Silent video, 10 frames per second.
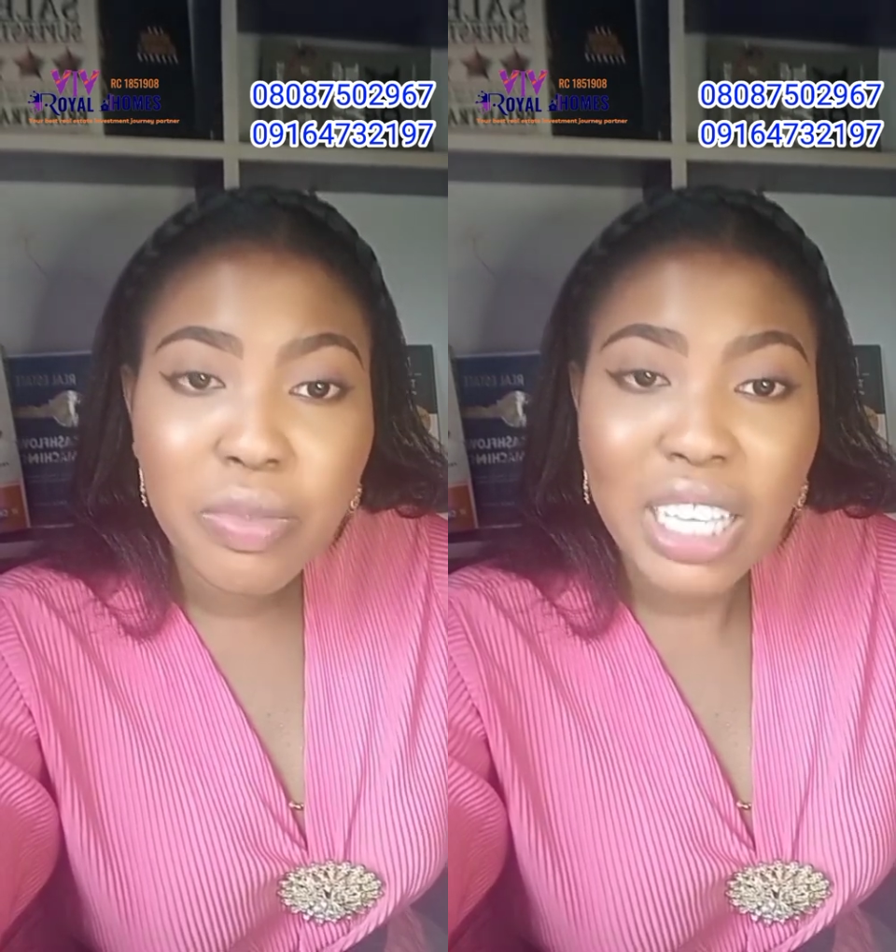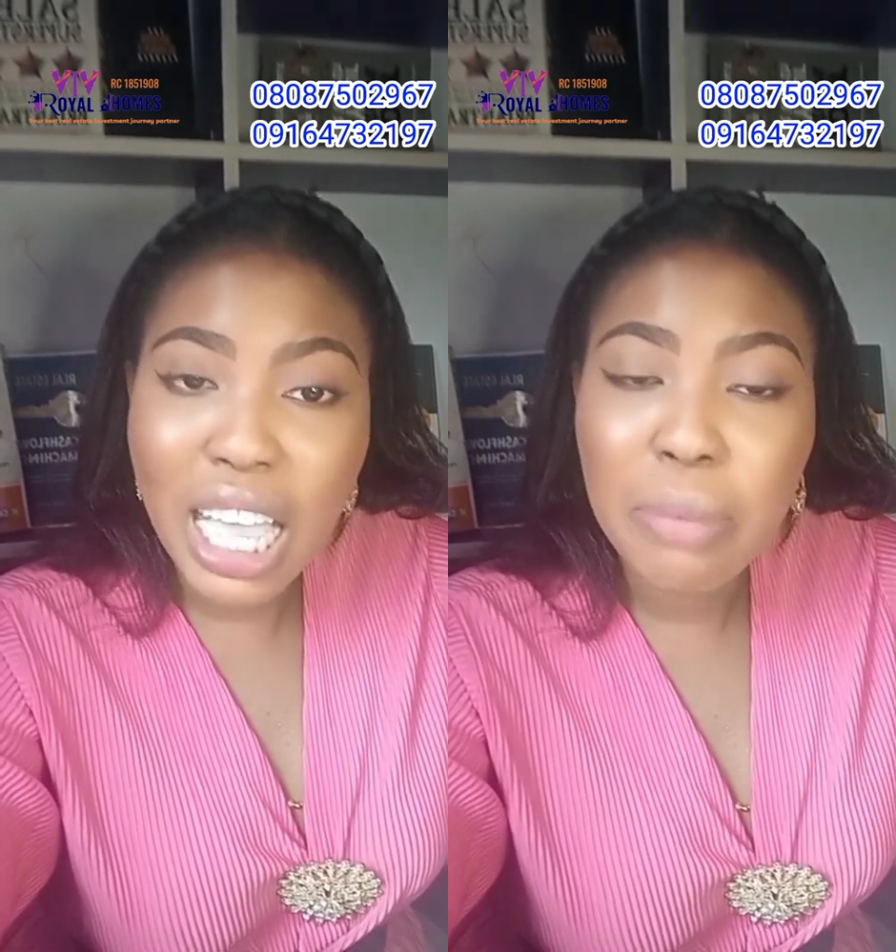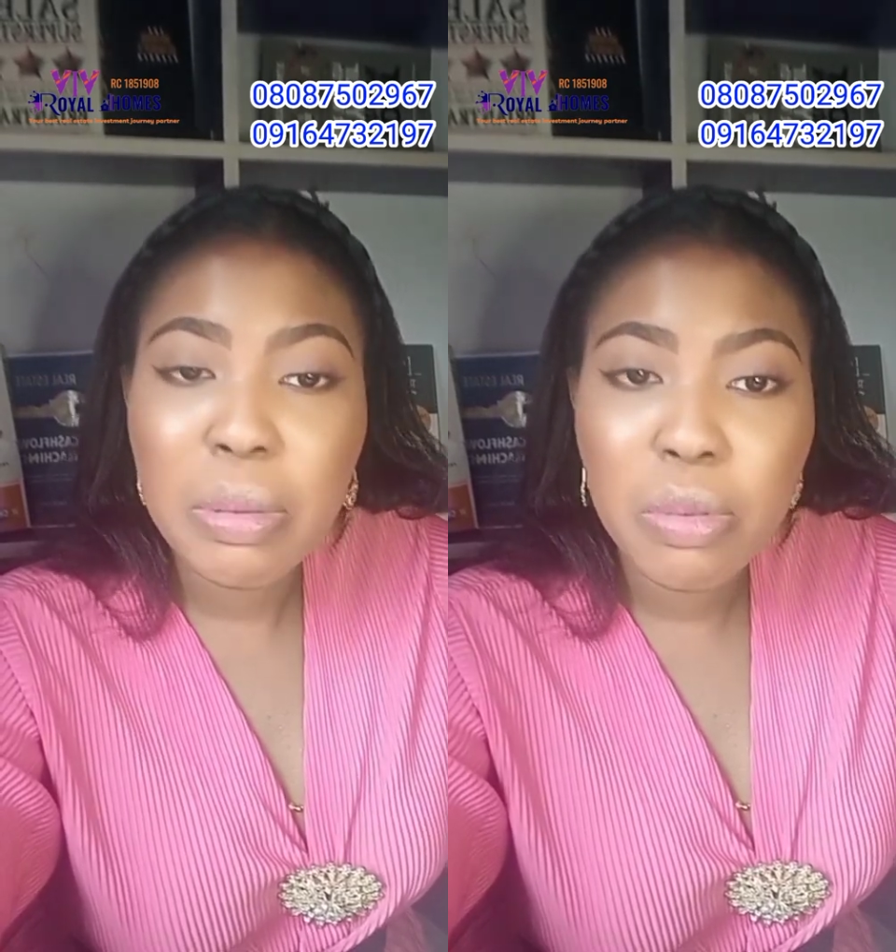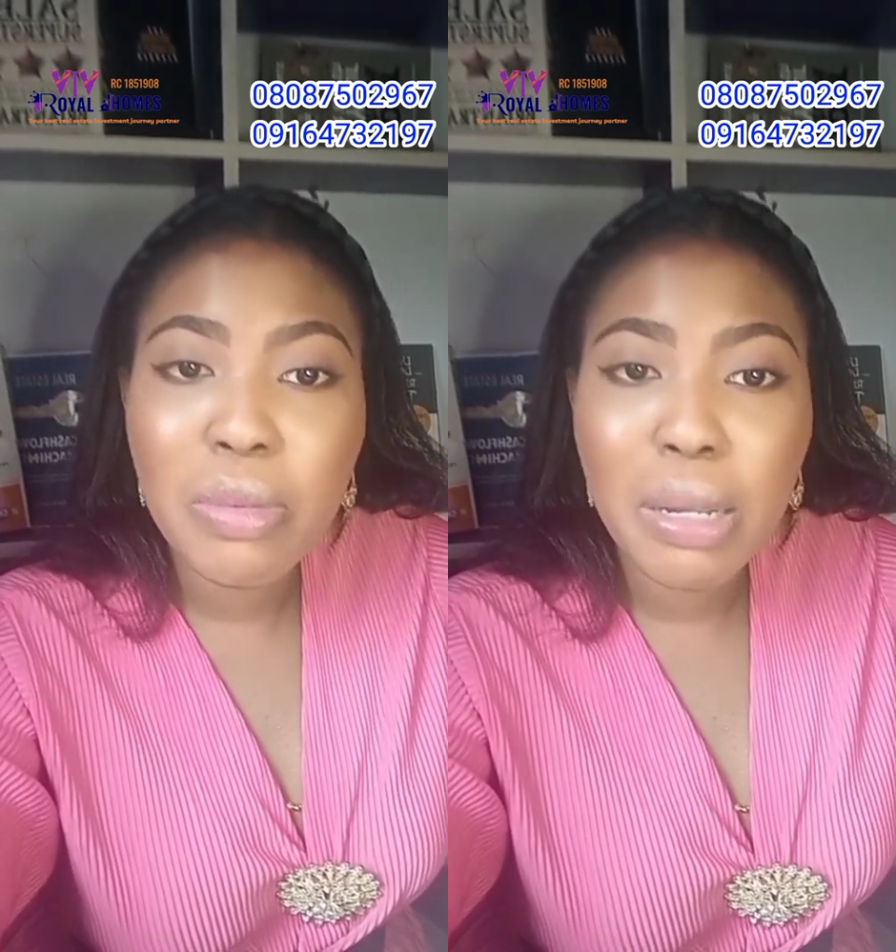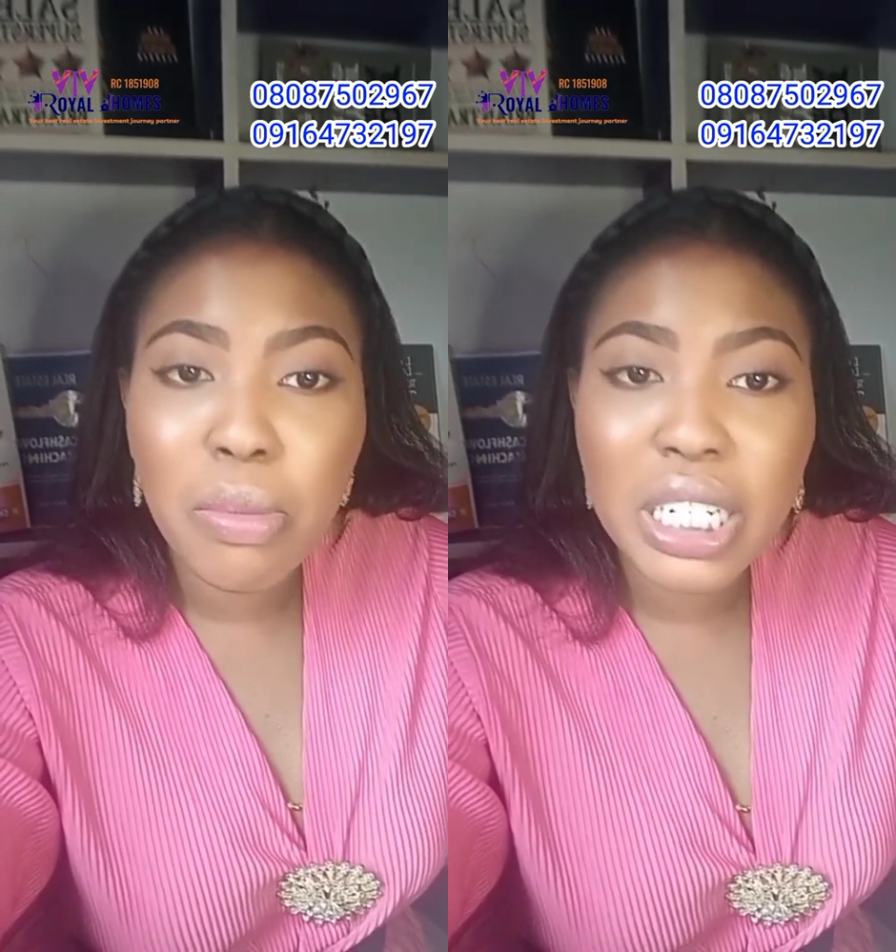can people
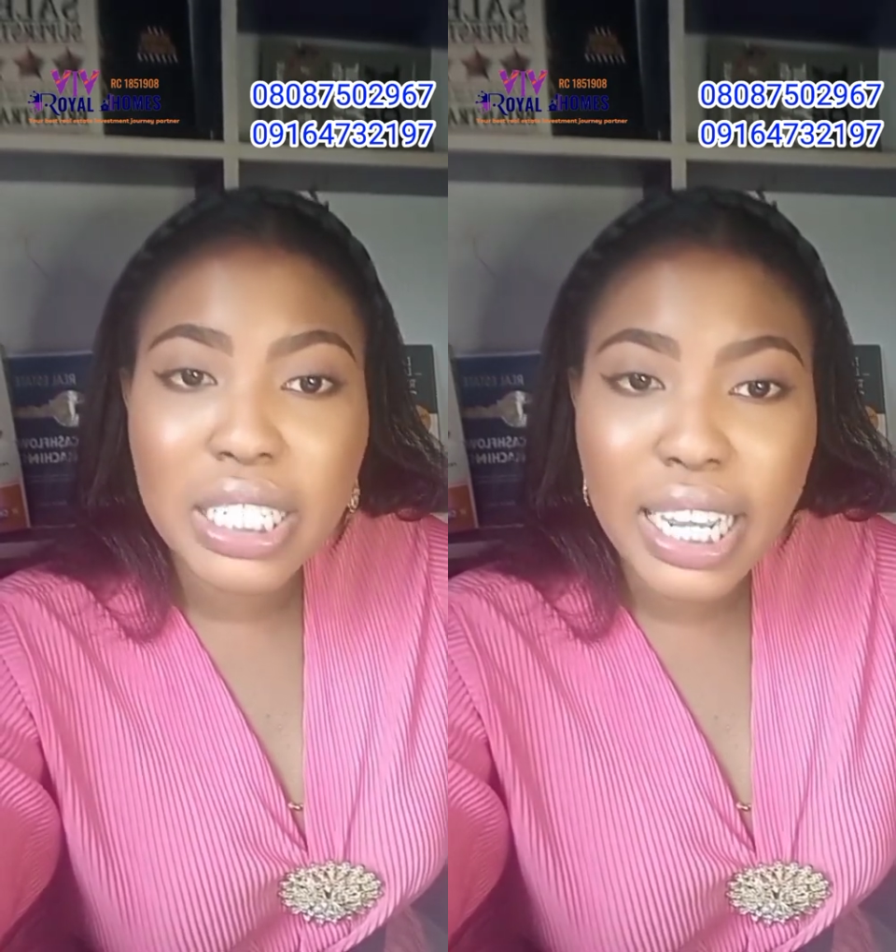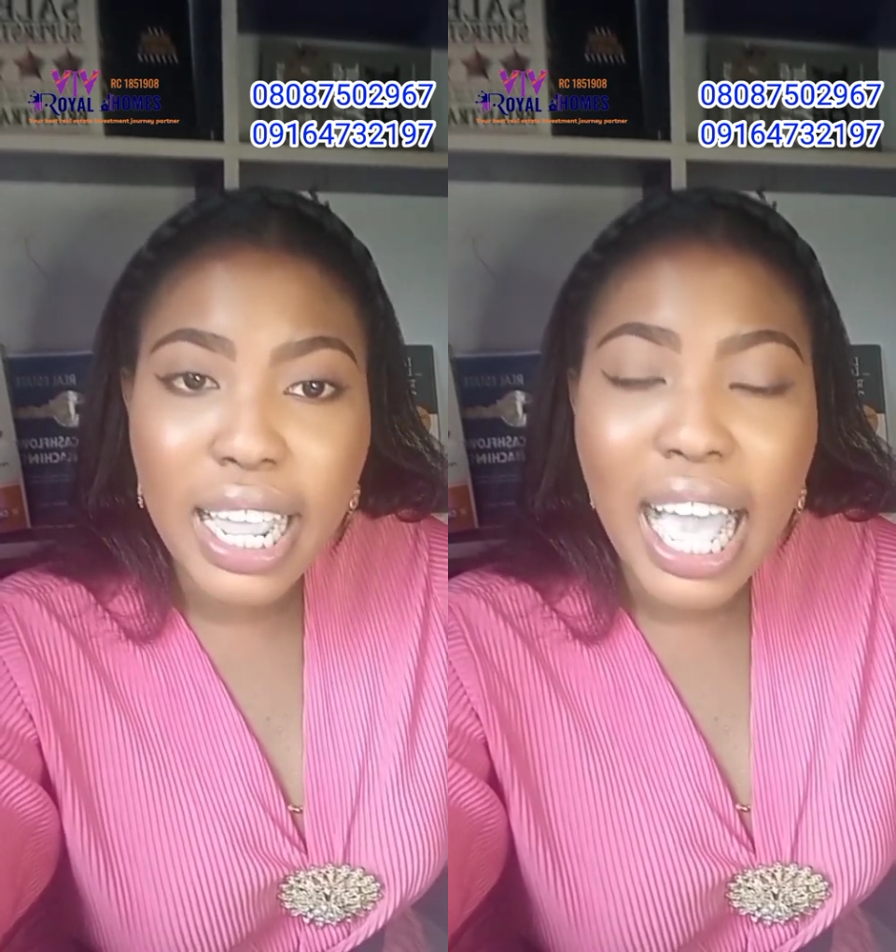make money there?